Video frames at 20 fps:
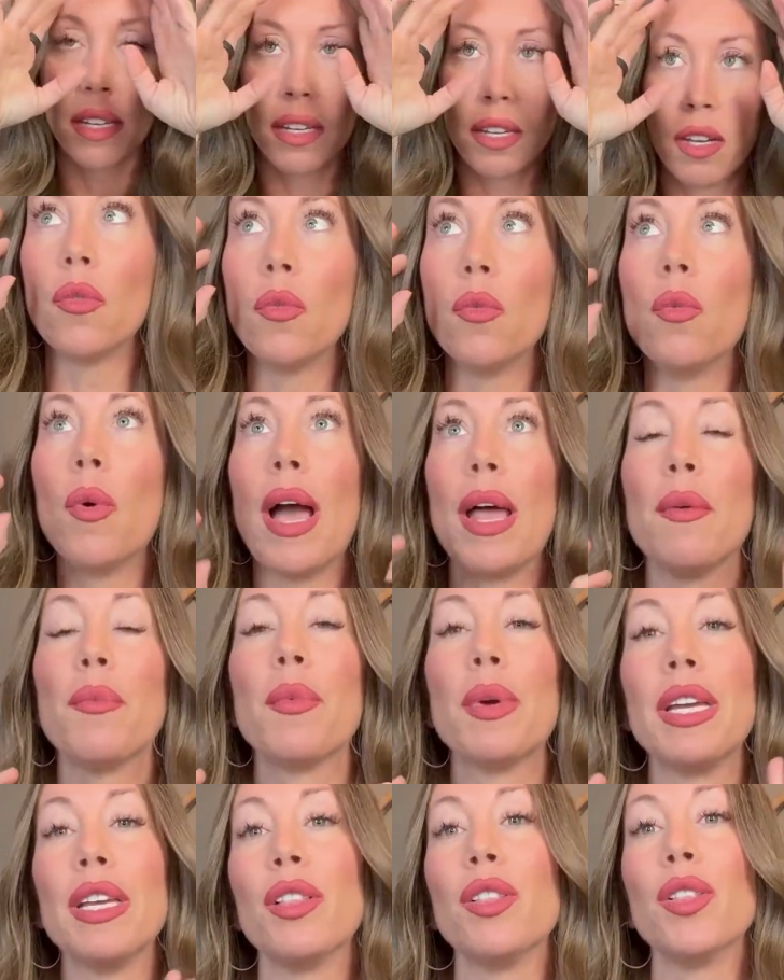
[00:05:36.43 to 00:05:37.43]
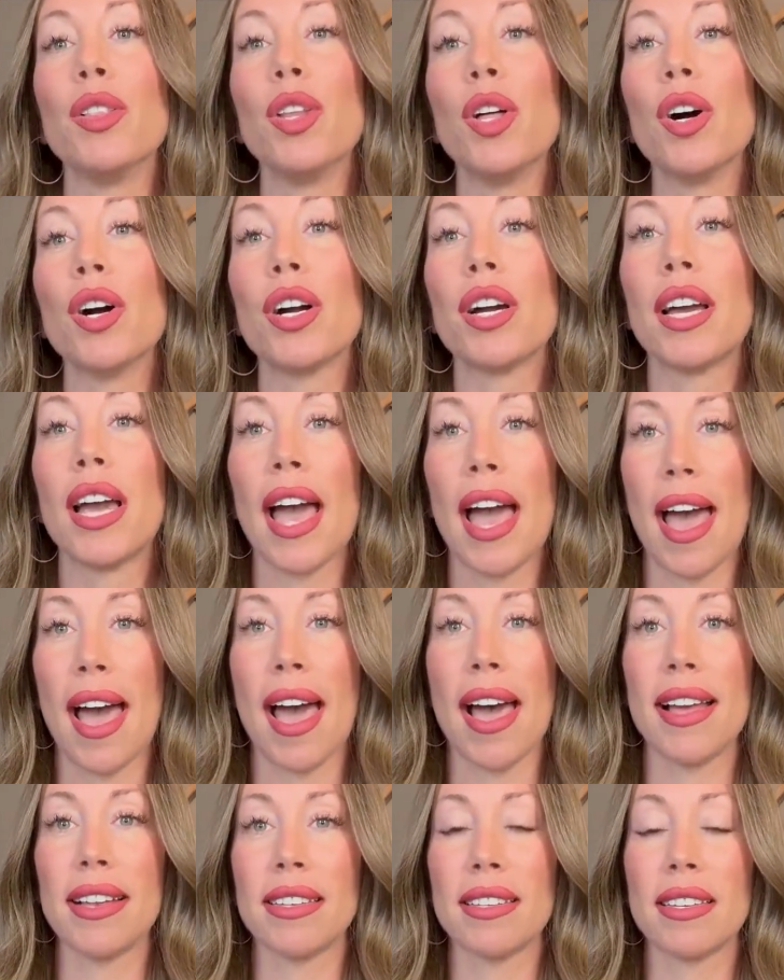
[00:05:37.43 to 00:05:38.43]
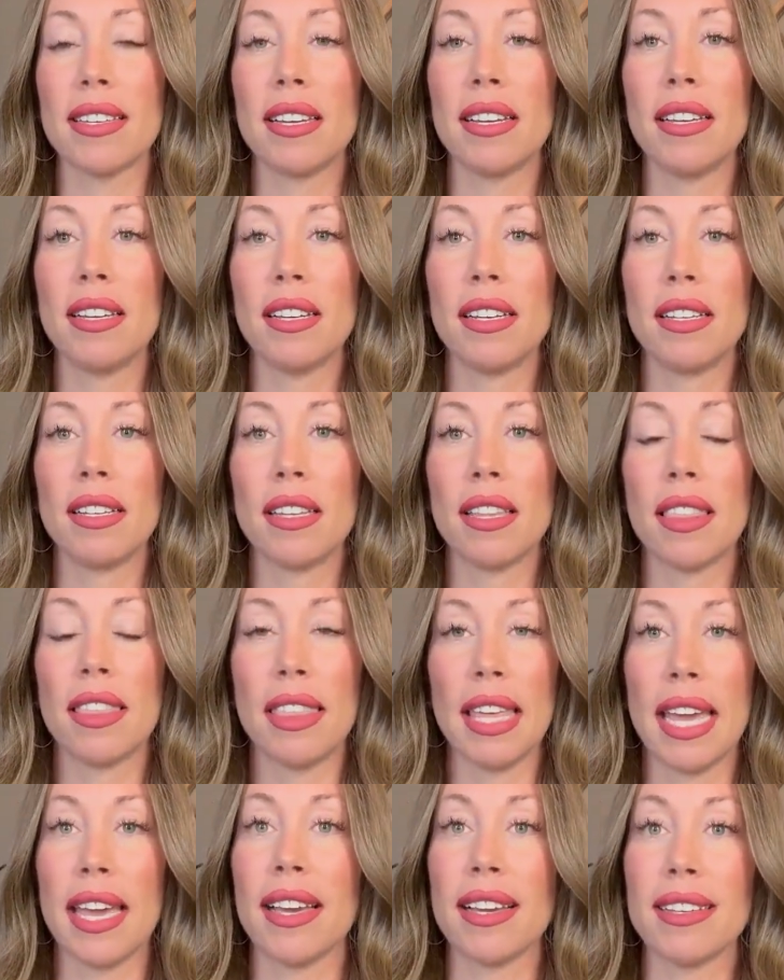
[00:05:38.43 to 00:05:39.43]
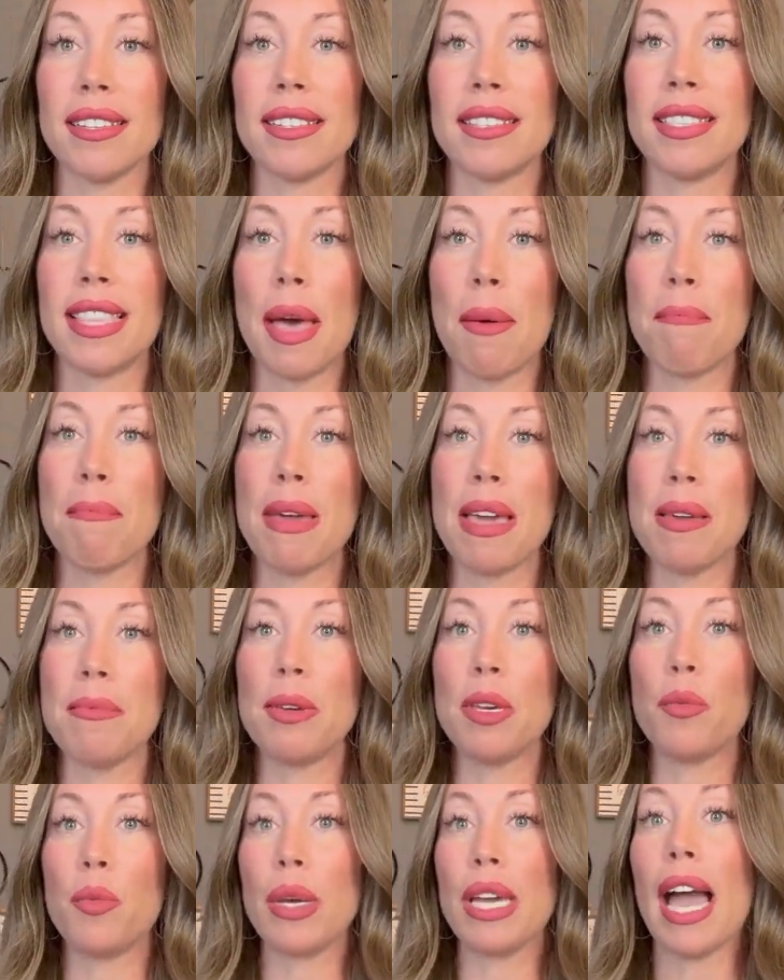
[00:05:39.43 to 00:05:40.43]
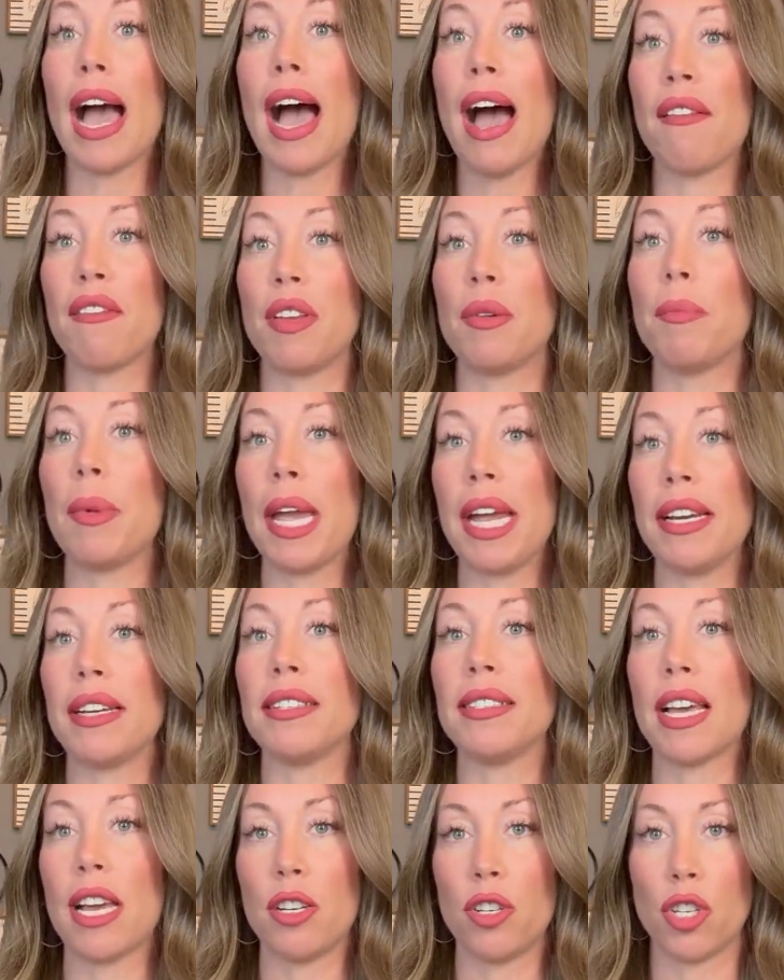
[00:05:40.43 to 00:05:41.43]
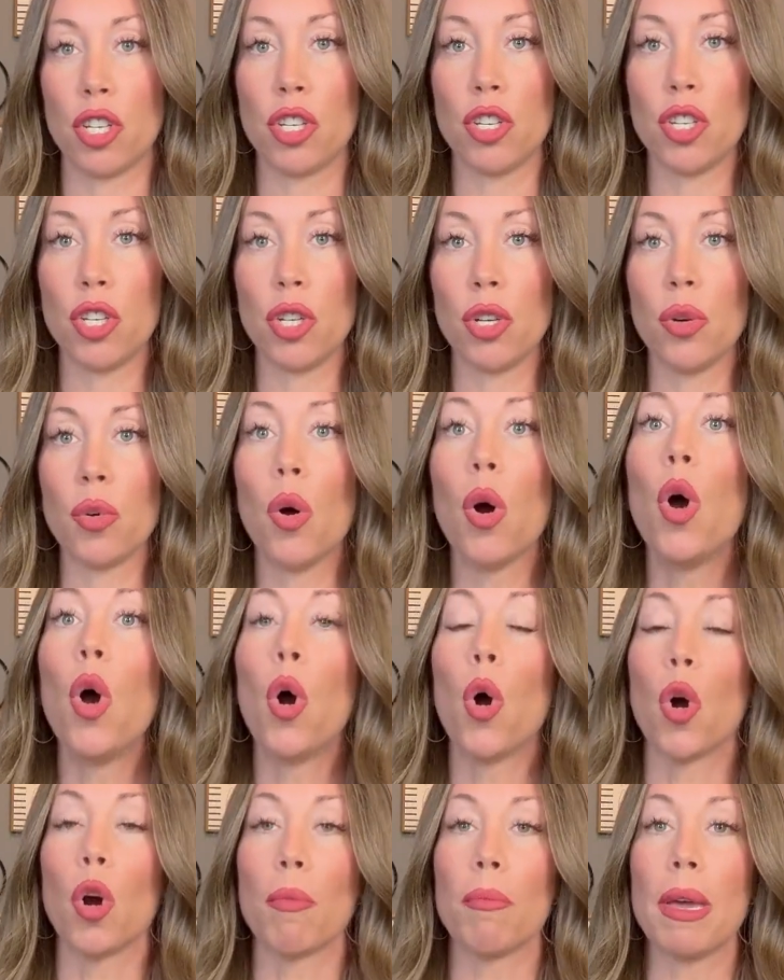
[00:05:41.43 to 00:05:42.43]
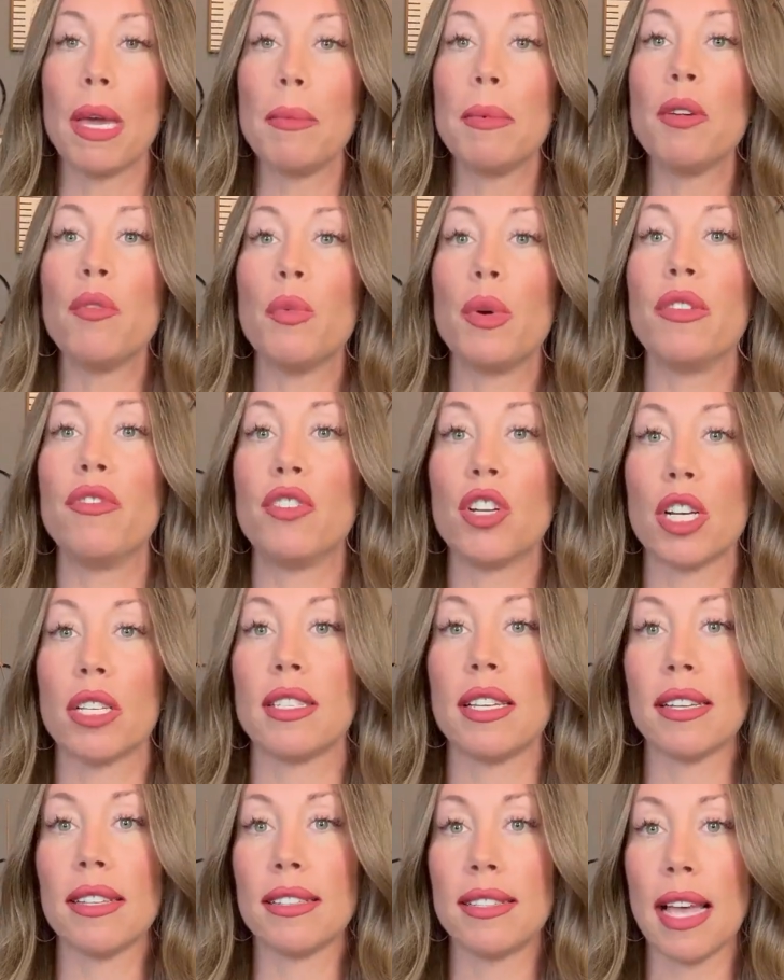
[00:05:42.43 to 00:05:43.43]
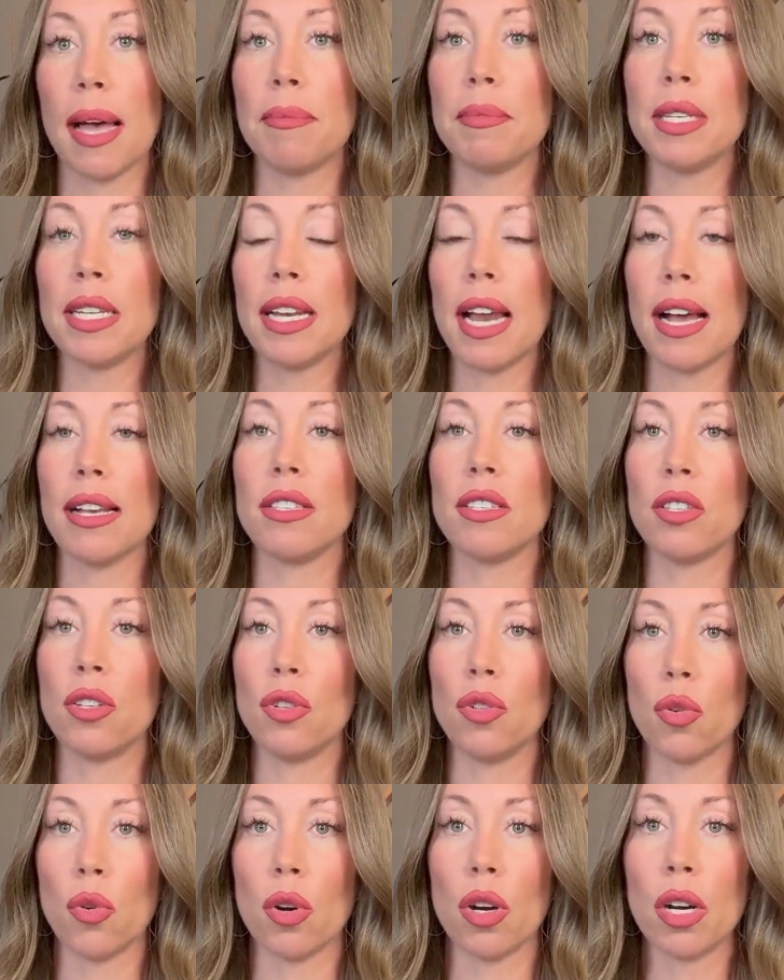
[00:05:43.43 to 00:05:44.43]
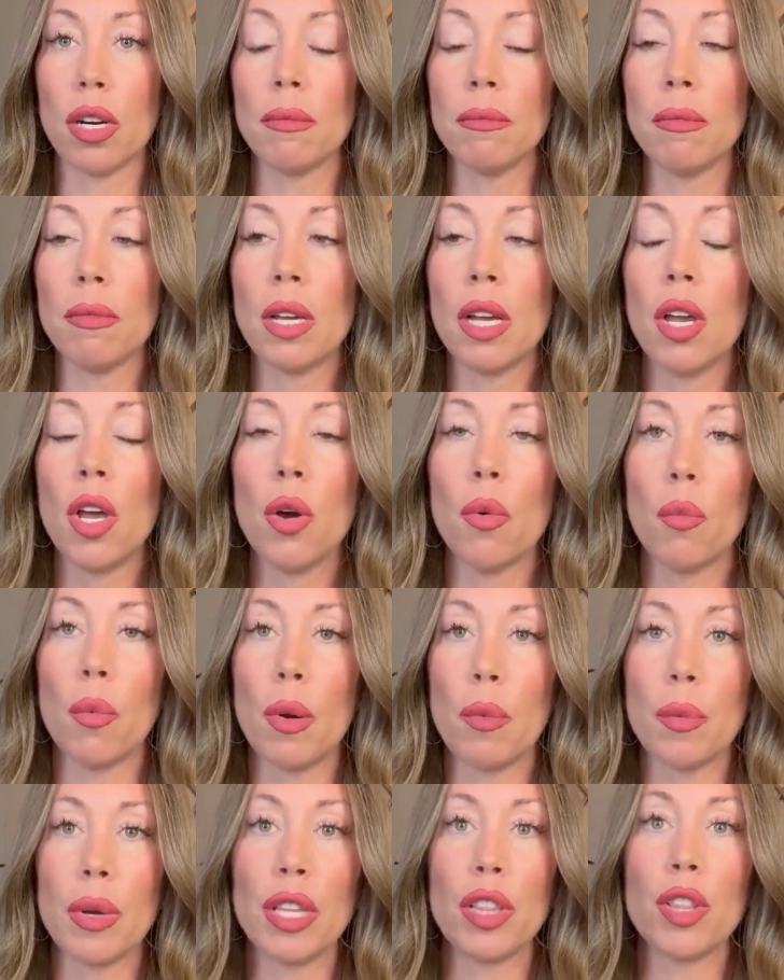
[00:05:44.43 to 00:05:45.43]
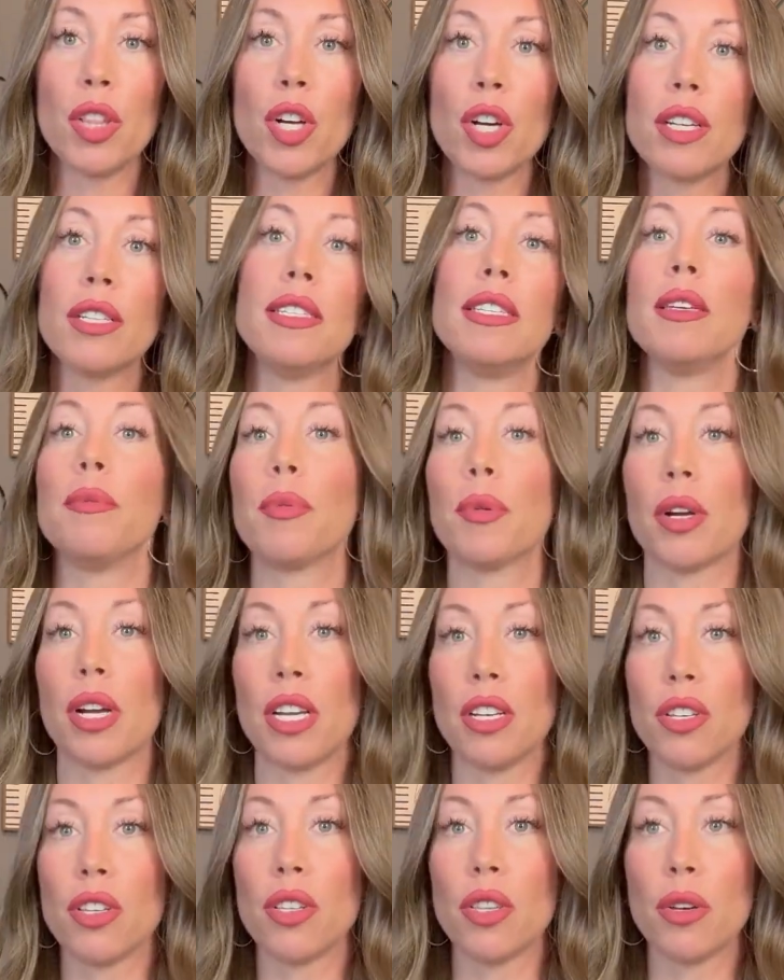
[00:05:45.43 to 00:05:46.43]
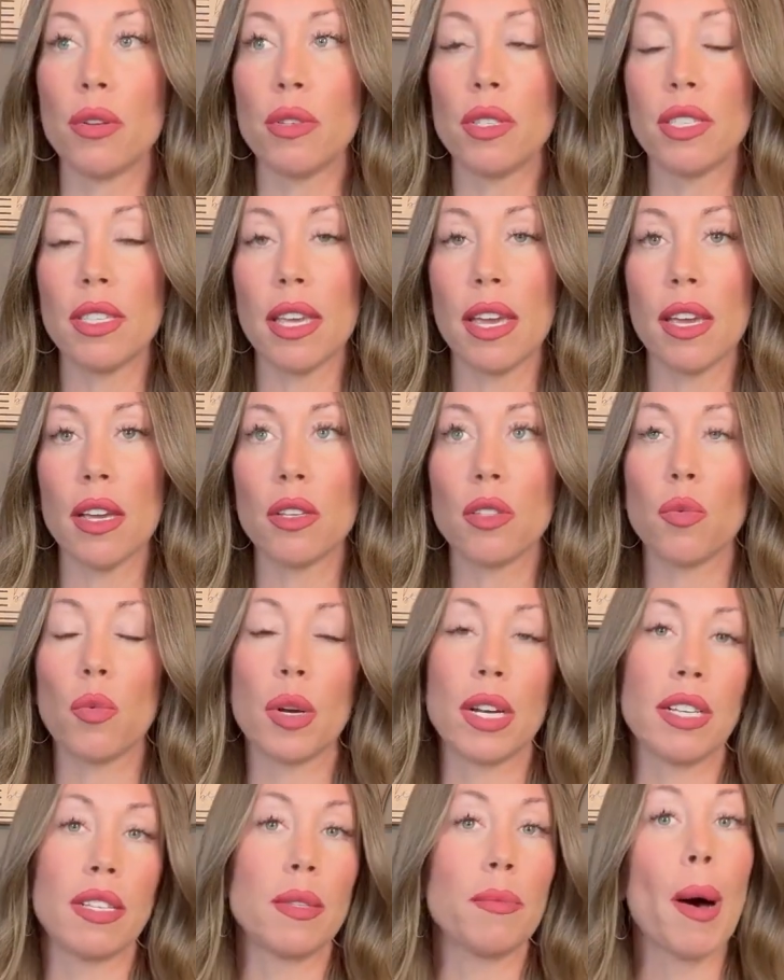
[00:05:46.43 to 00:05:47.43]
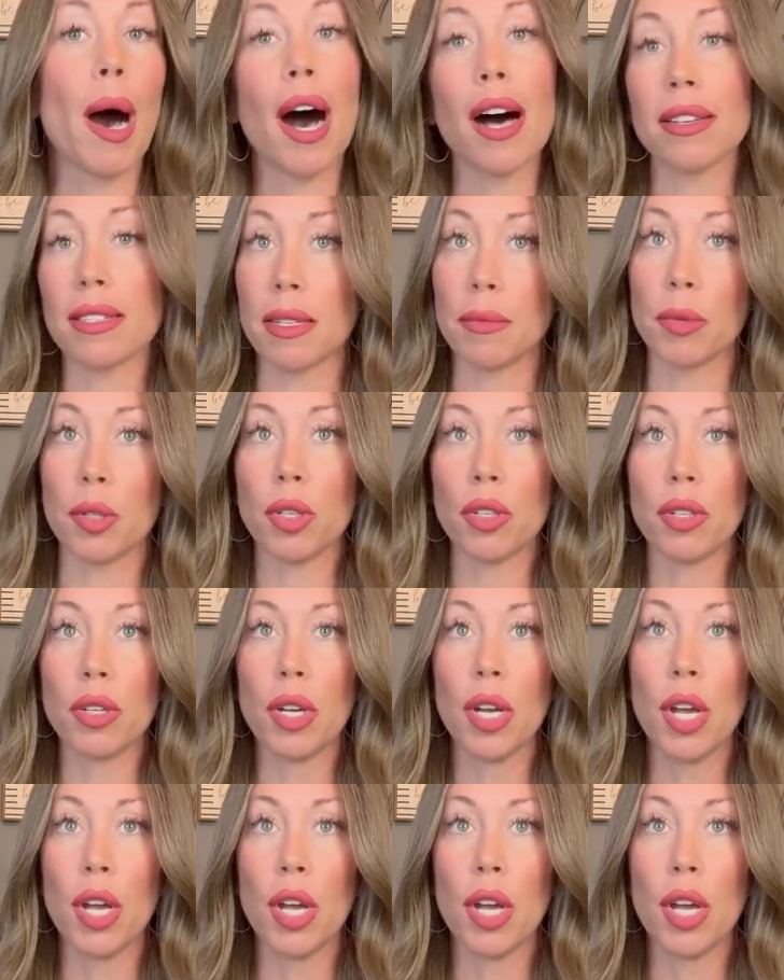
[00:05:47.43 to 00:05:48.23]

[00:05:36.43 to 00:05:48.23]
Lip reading: when we look at things that maybe we haven't paid attention to, or maybe we've just accepted as the norm. When we look deeper into those things, what is possible,